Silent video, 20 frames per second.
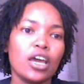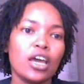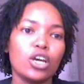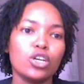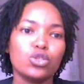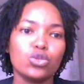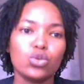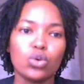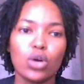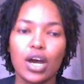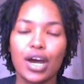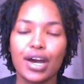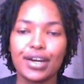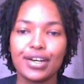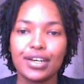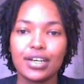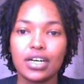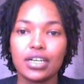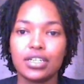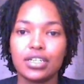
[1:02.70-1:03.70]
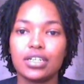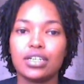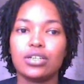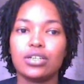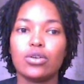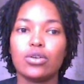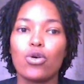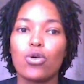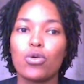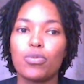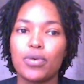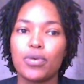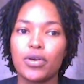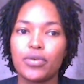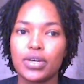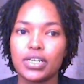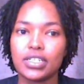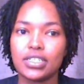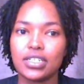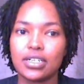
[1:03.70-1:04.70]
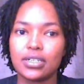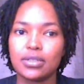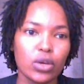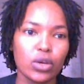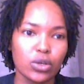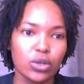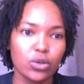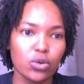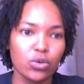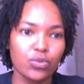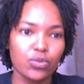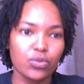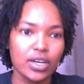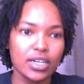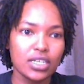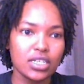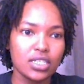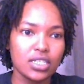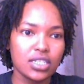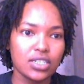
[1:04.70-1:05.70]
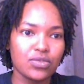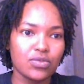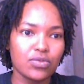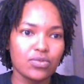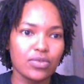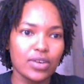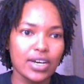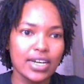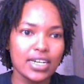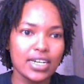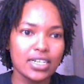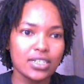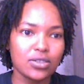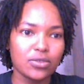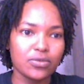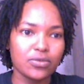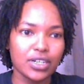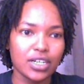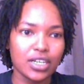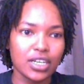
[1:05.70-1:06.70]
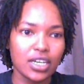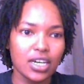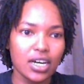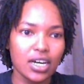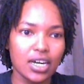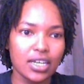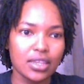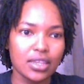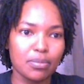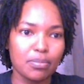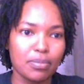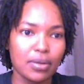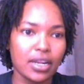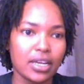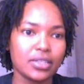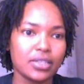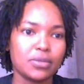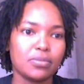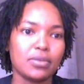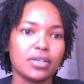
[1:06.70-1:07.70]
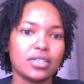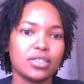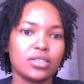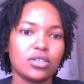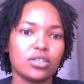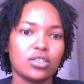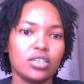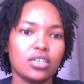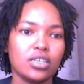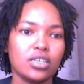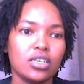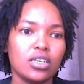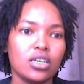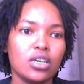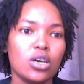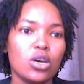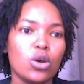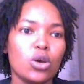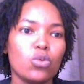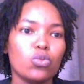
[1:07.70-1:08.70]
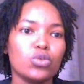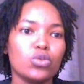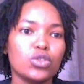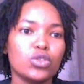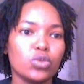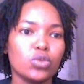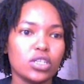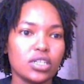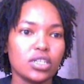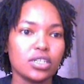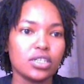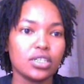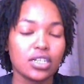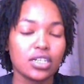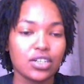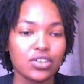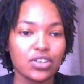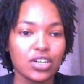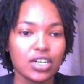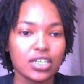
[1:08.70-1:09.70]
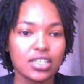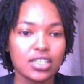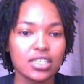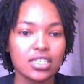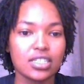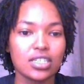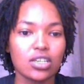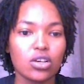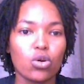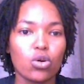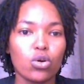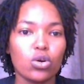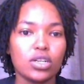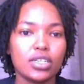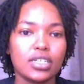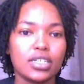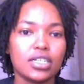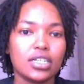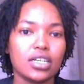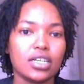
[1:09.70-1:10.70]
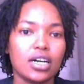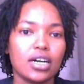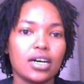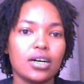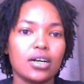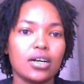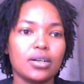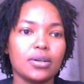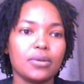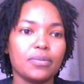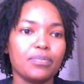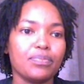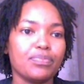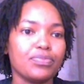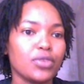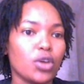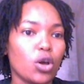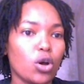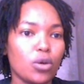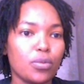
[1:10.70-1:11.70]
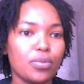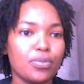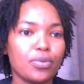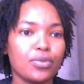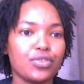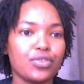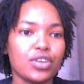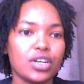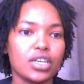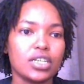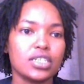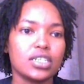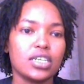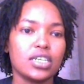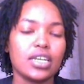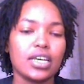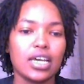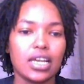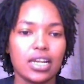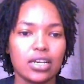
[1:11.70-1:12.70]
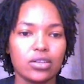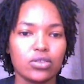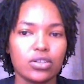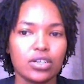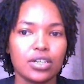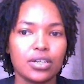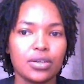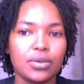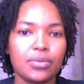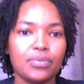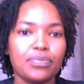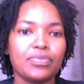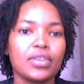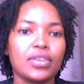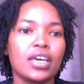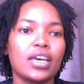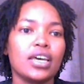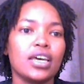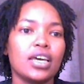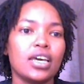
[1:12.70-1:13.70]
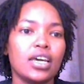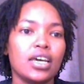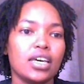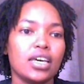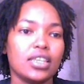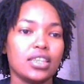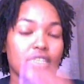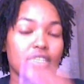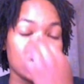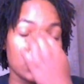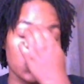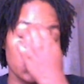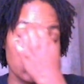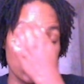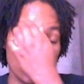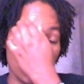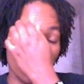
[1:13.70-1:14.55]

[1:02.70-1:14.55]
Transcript: To add an operator, go right over here at the plus button, which will create this called an create dialog. This is where